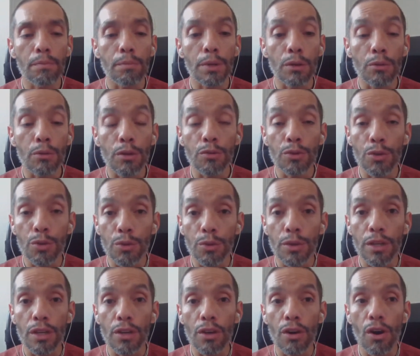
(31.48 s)
peer
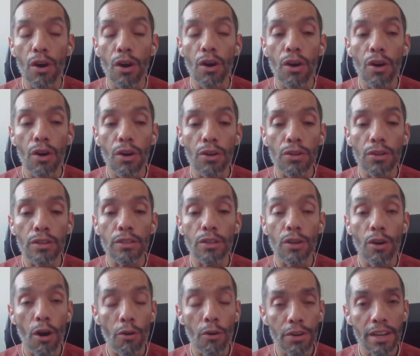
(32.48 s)
reviewing on
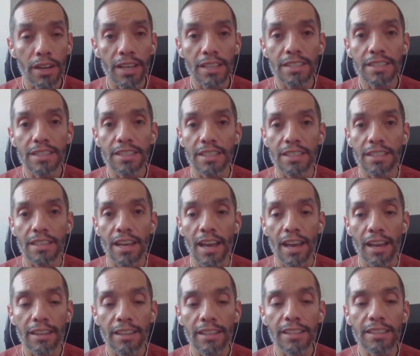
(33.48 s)
governance and
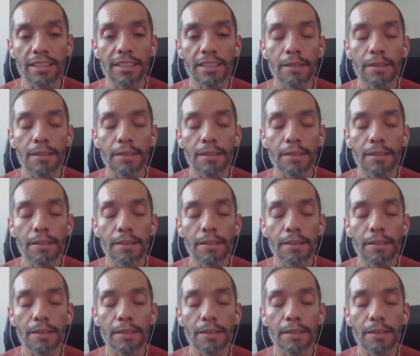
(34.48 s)
ethics,